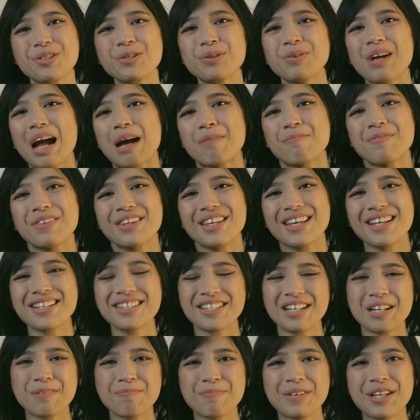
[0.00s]
To wrap
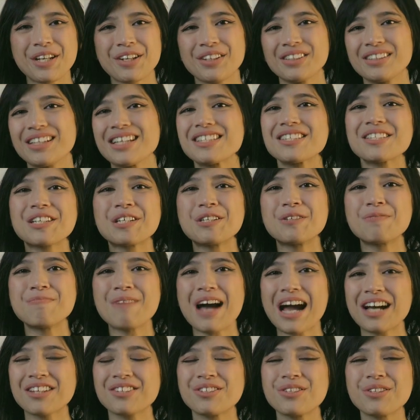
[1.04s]
things up here, let's go
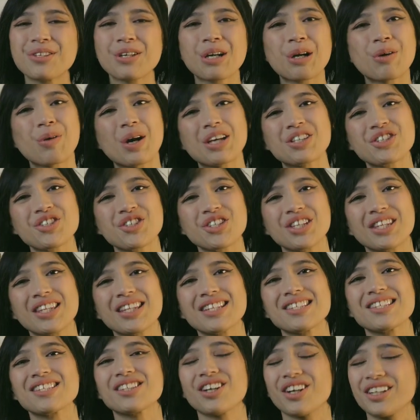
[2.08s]
back to the question
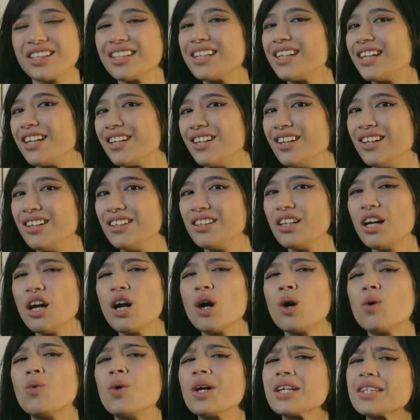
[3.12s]
that started it all.
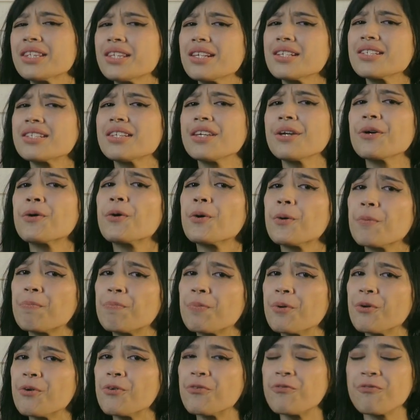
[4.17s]
What does the
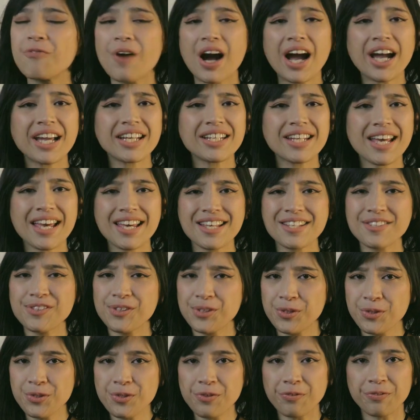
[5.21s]
OPPO Find
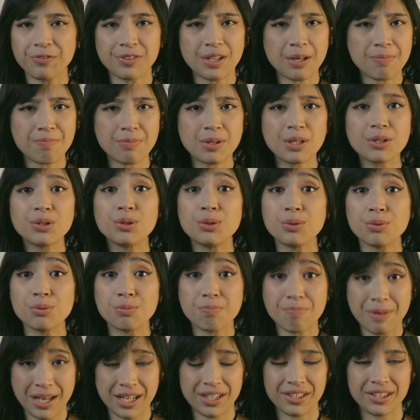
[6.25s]
N2 Flip do
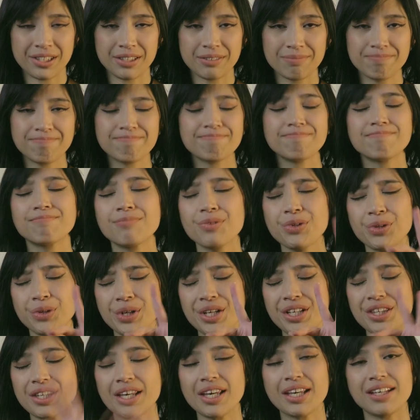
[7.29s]
better?
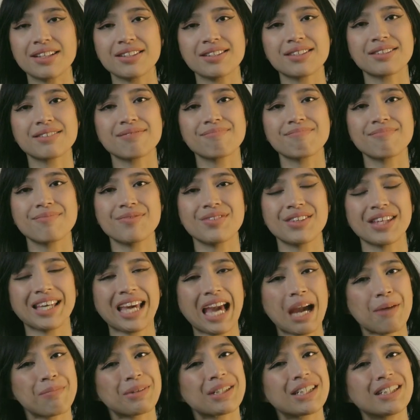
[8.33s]
Three things: the
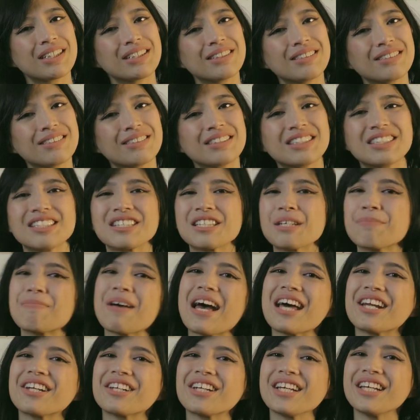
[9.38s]
camera, the
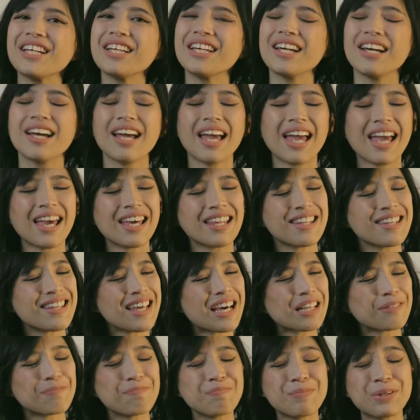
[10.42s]
battery, and
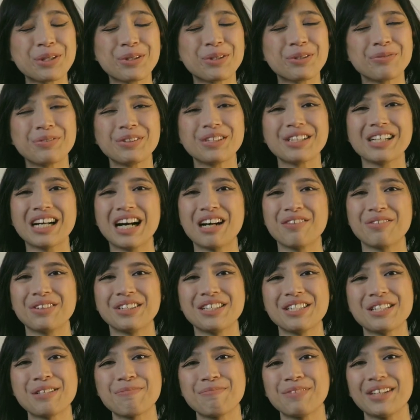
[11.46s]
that beautiful
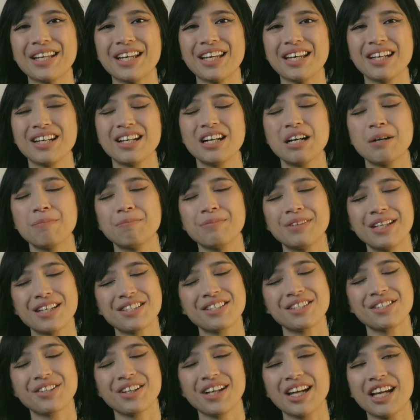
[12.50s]
cover display.
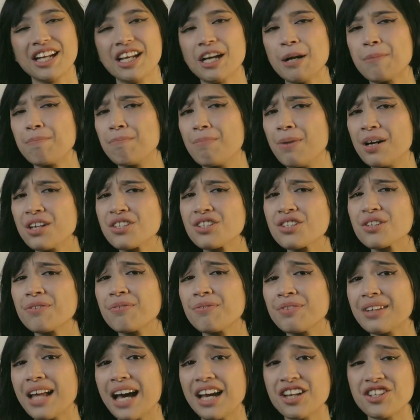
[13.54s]
Plus, you're getting a bunch of
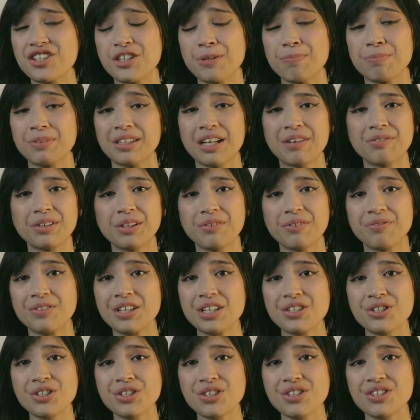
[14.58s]
flagship level
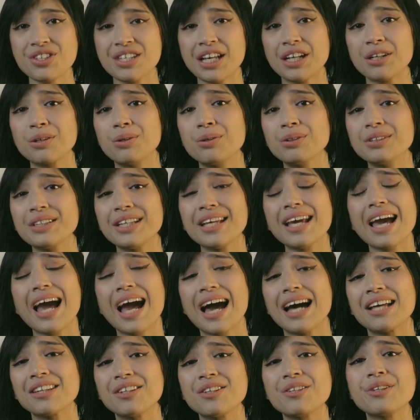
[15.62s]
features that only
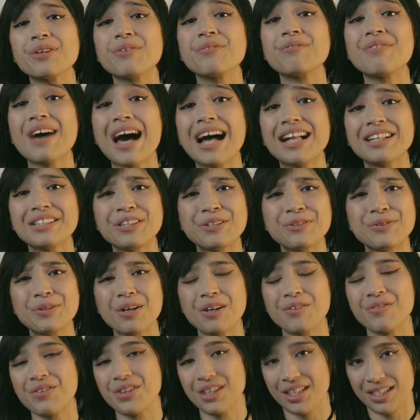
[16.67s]
add to the value
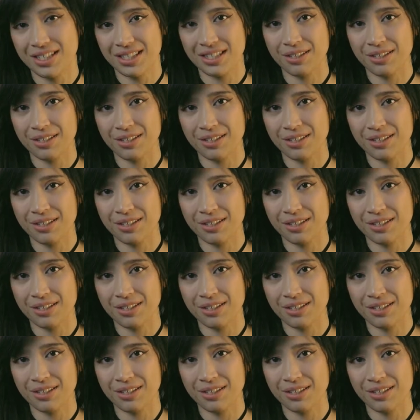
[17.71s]
of this